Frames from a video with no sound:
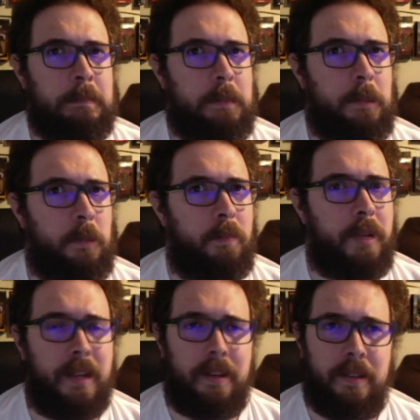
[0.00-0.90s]
oh
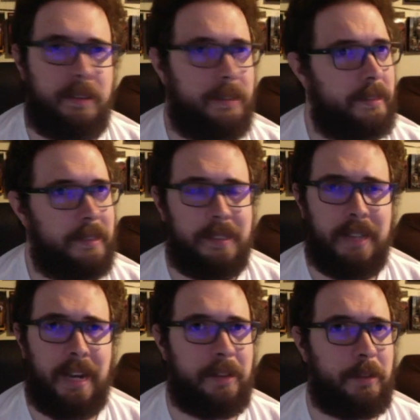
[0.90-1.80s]
man, this
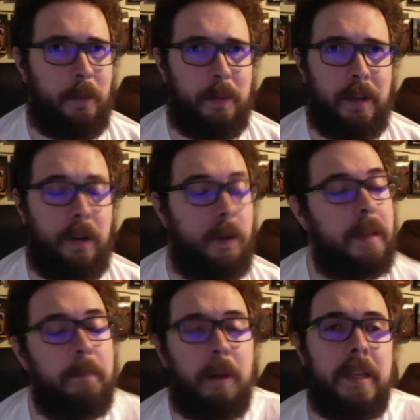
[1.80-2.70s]
guy's going to hell.
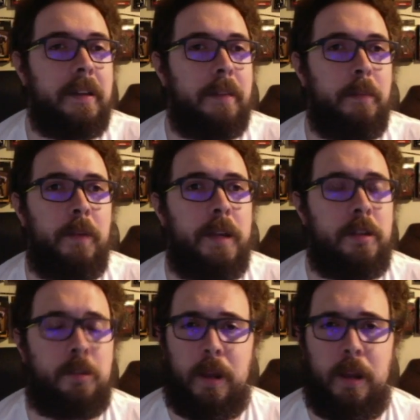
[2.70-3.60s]
And then by the end of the movie,
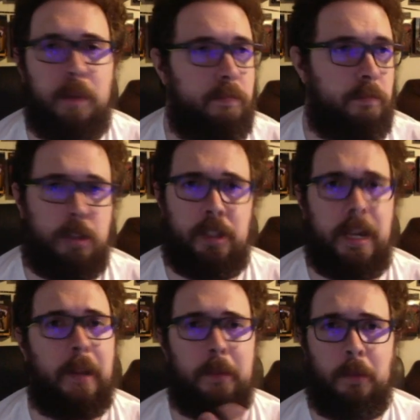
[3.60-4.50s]
he's straight up
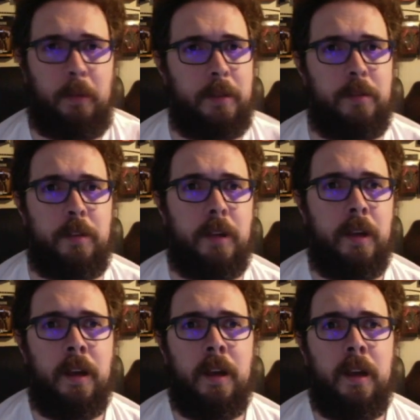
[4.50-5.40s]
skeletal.
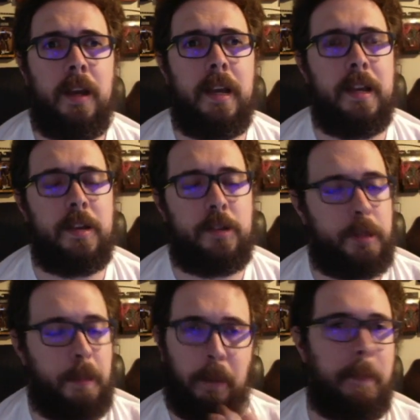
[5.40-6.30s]
It's
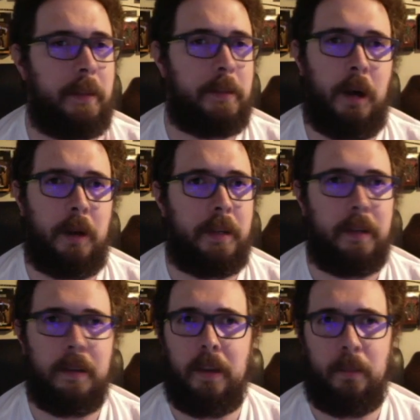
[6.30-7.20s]
just a puppet
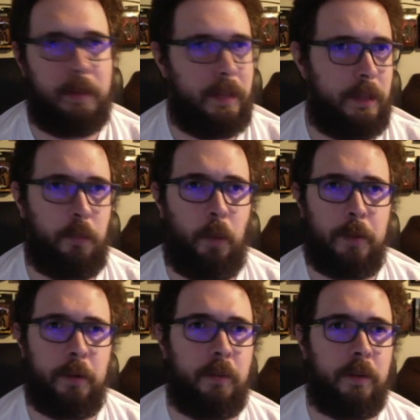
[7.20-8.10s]
talking with his
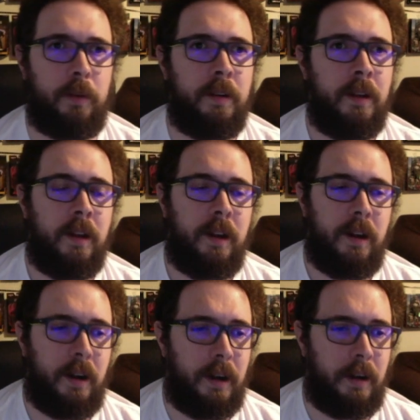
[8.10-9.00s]
voiceover
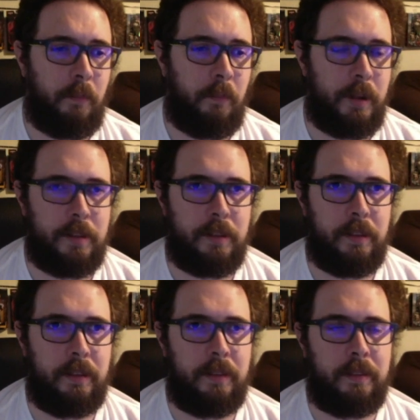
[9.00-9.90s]
when he's
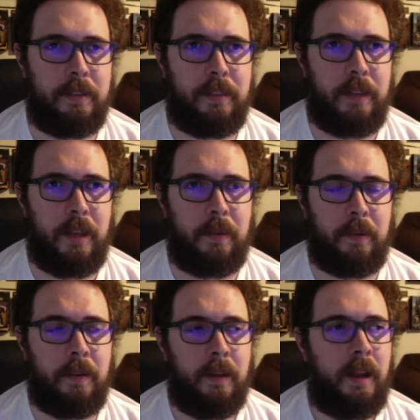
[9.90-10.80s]
in the
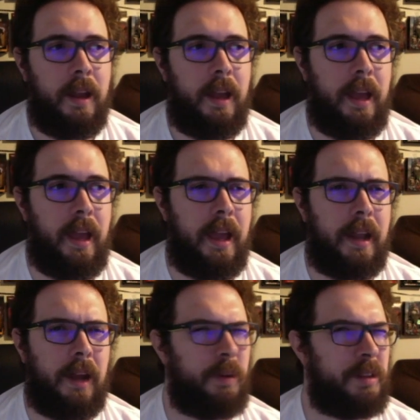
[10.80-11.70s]
theater.
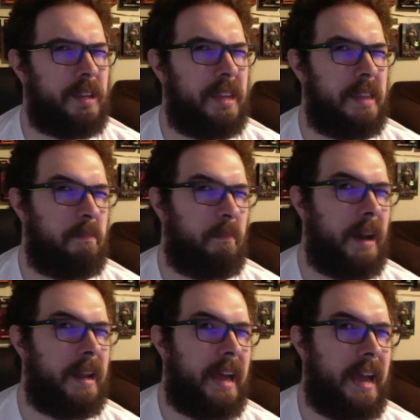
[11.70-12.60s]
And I want to say they
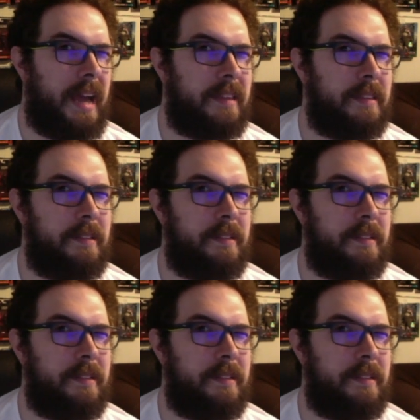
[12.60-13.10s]
might have had,